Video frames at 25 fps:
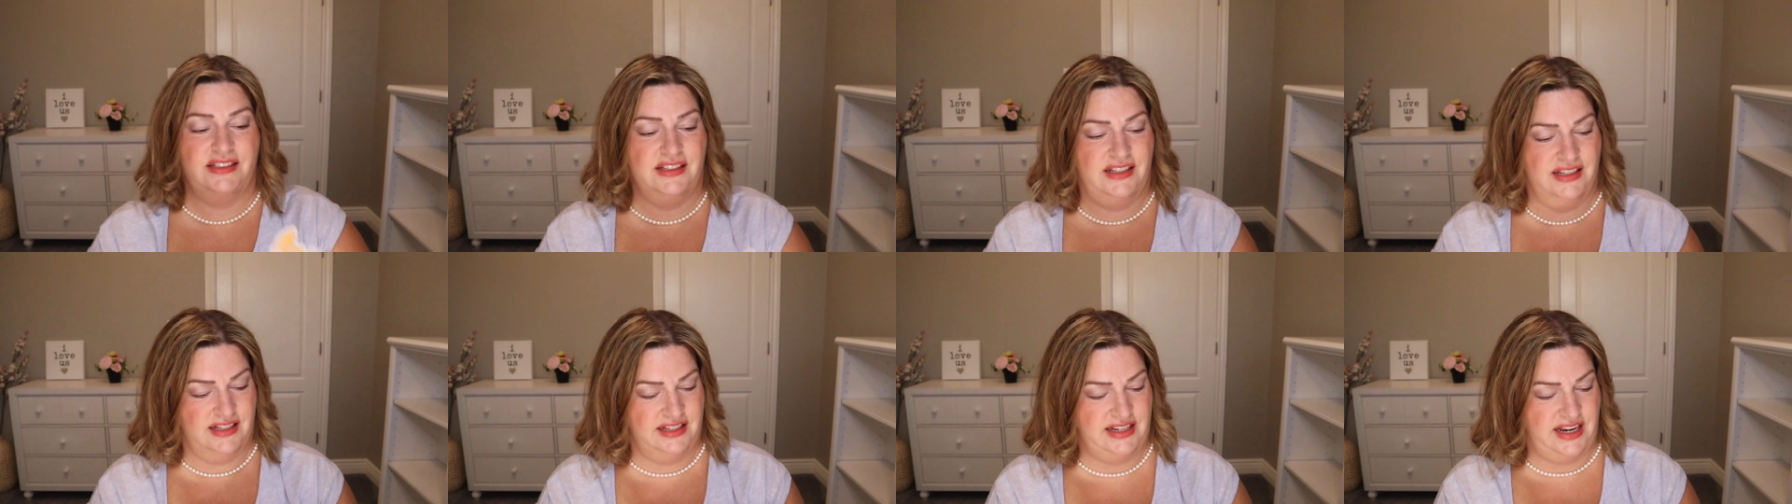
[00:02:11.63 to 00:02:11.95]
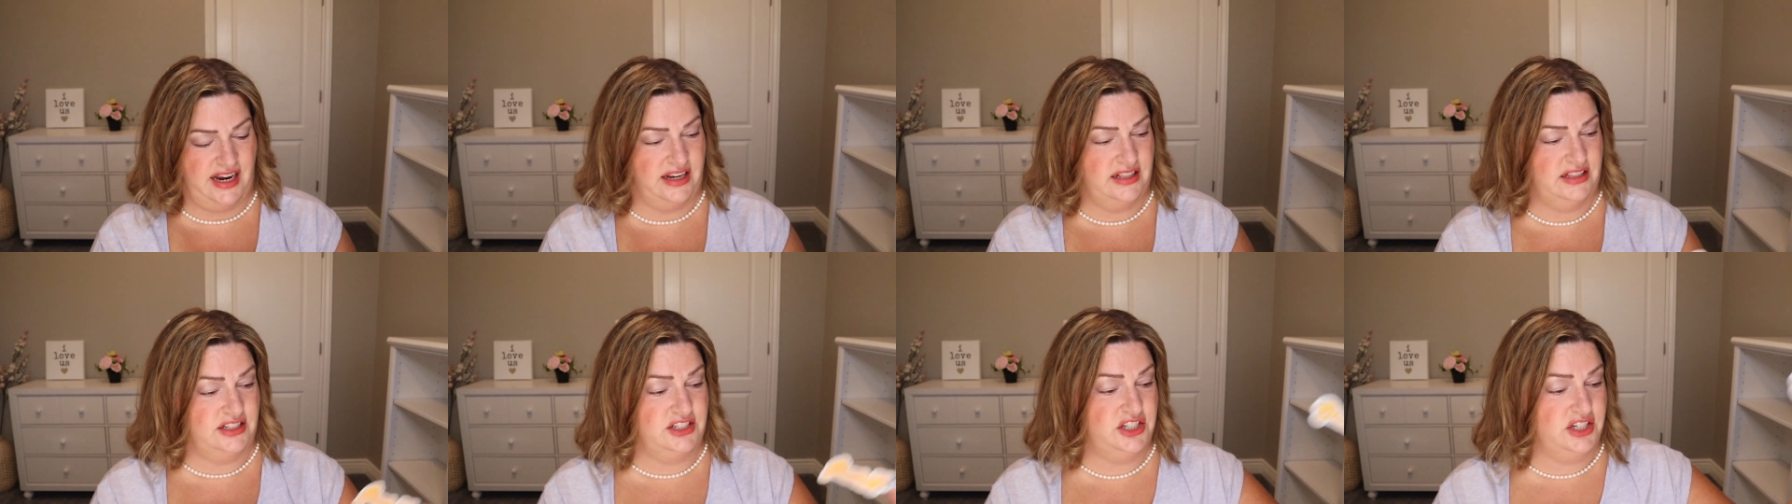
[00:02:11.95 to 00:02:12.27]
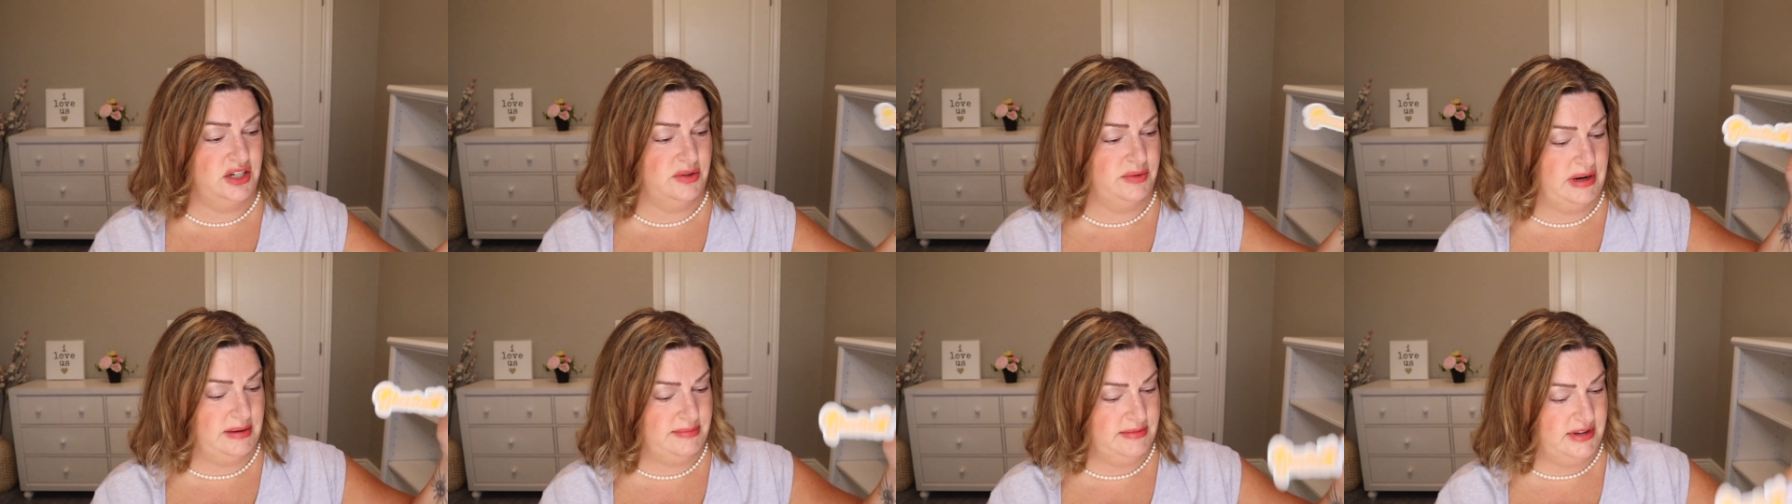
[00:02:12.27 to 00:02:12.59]
entirely
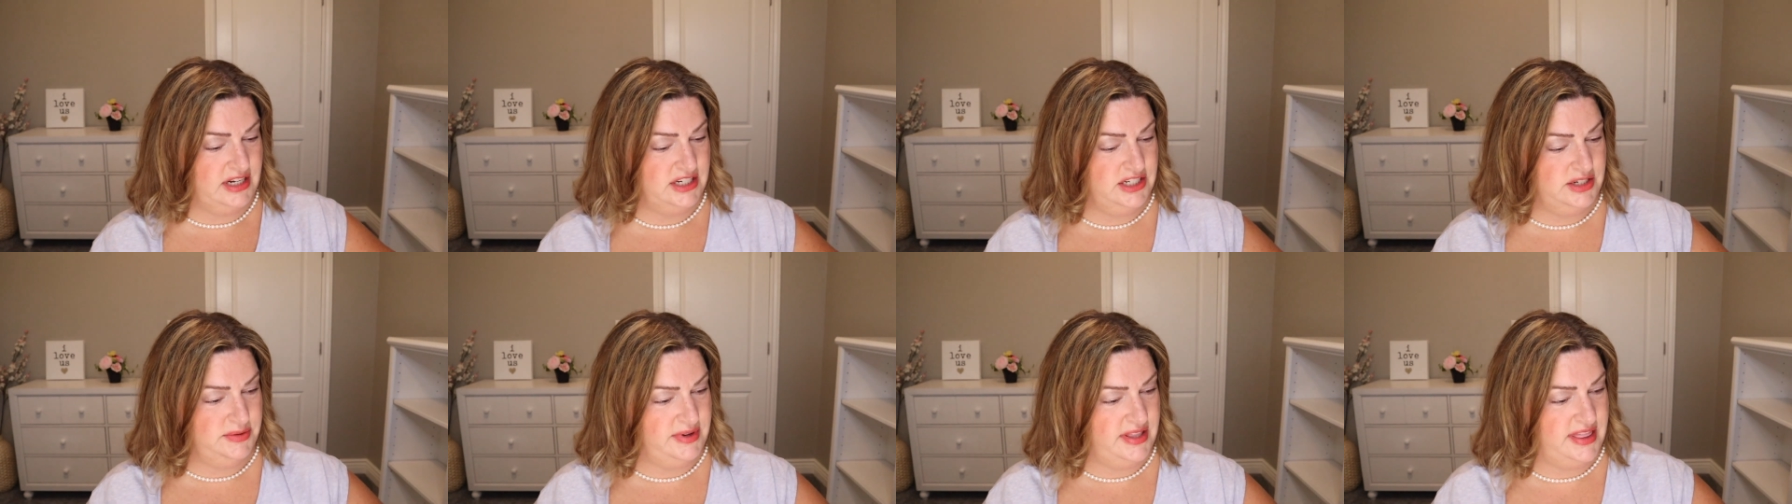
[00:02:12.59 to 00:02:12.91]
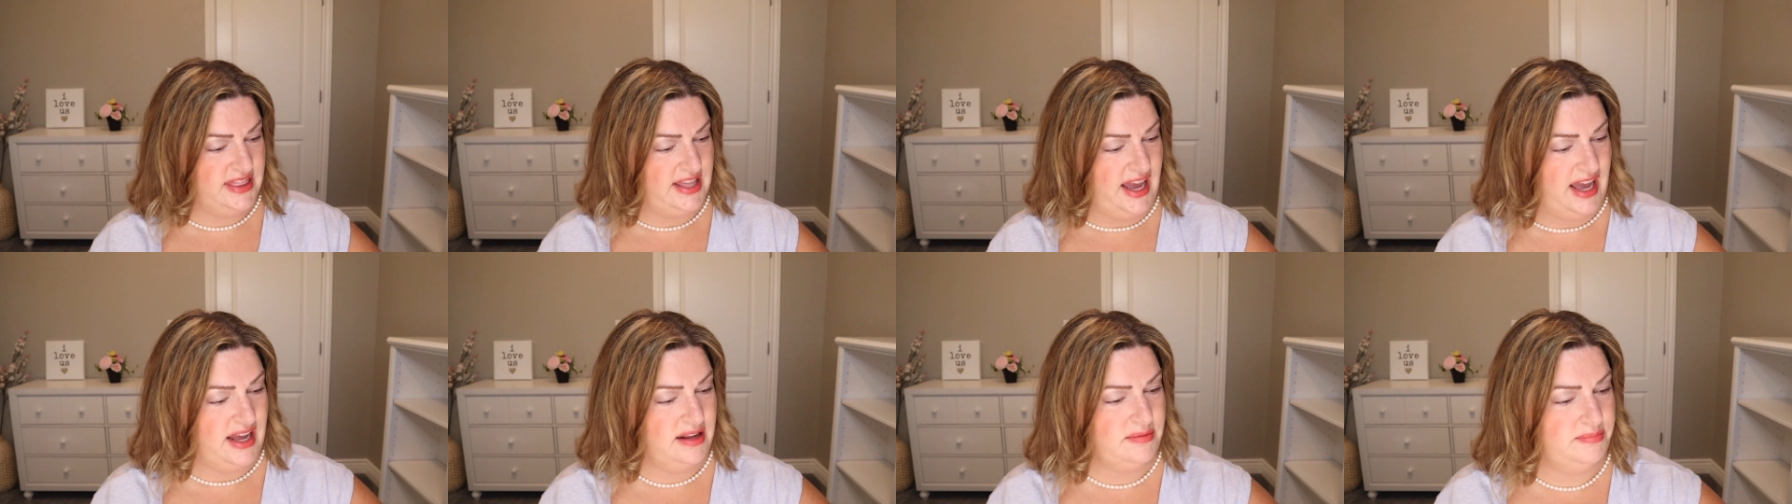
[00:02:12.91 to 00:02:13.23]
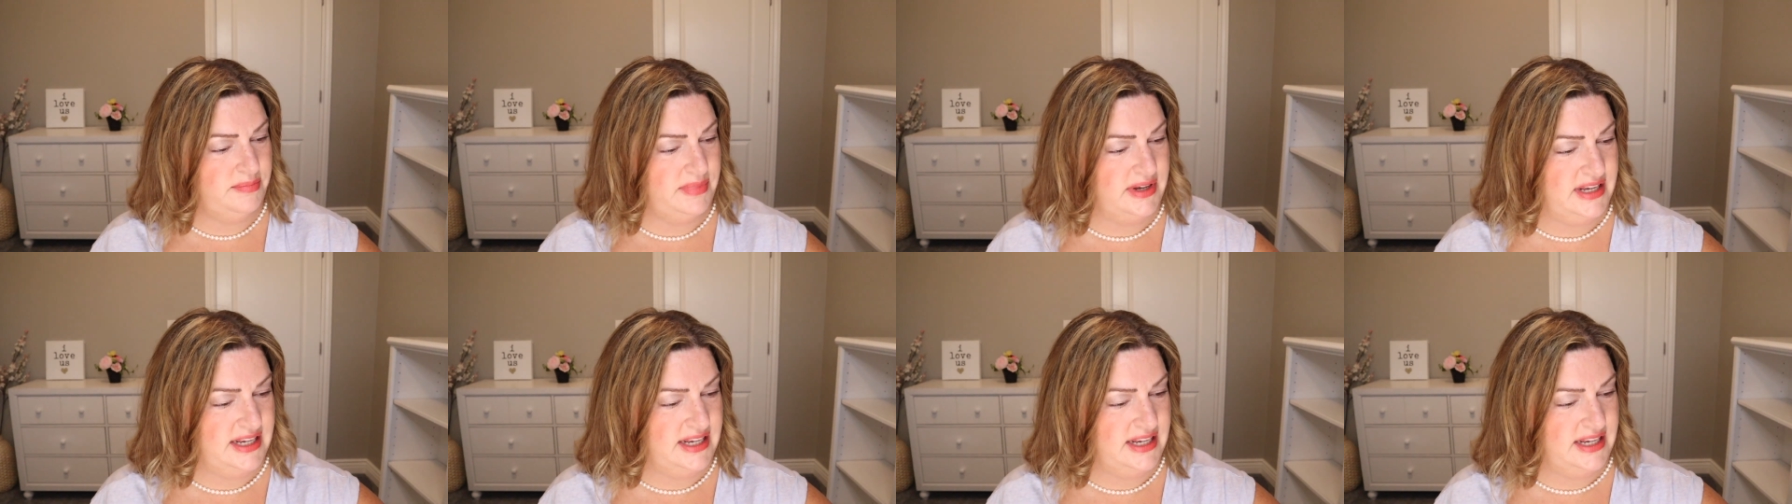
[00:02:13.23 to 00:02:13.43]
sure what I'm gonna do with that,